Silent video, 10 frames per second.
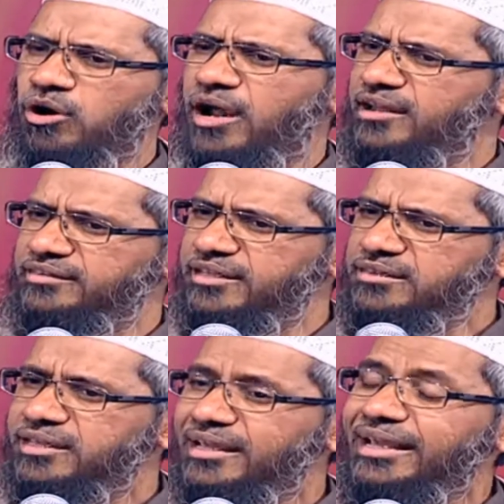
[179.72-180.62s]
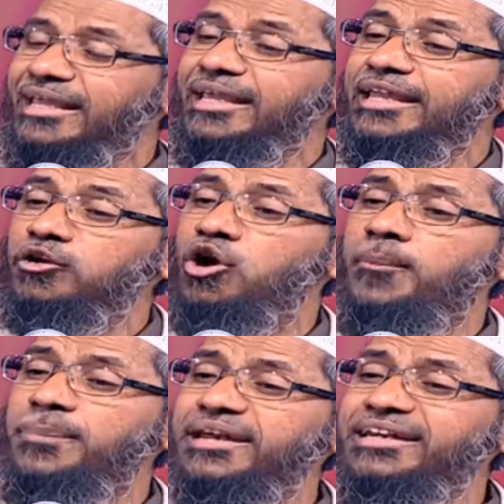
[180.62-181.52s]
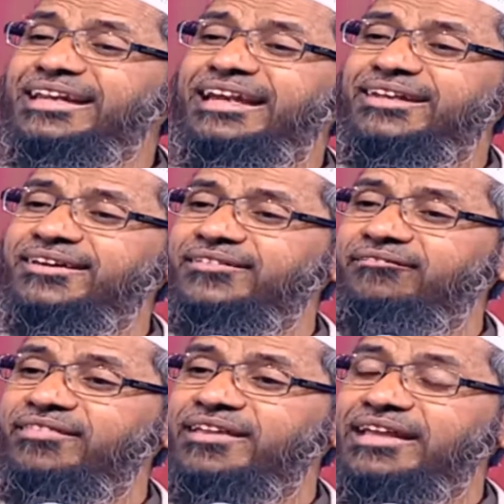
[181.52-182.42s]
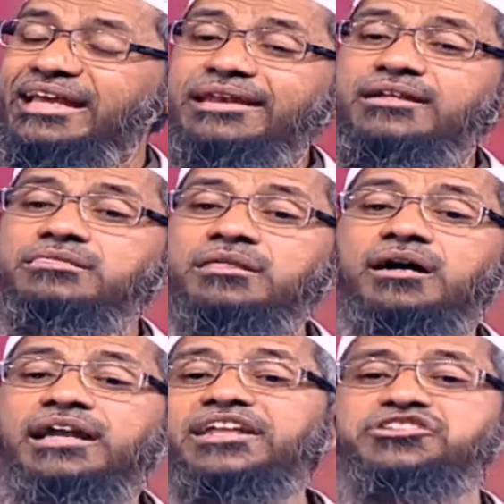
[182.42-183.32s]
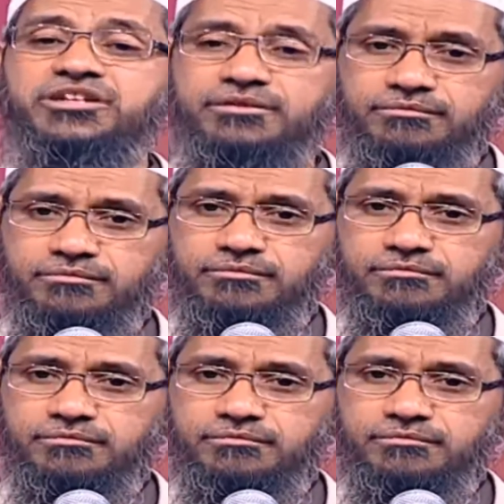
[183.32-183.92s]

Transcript: the Quran Hadith, he incorporated it in his third edition,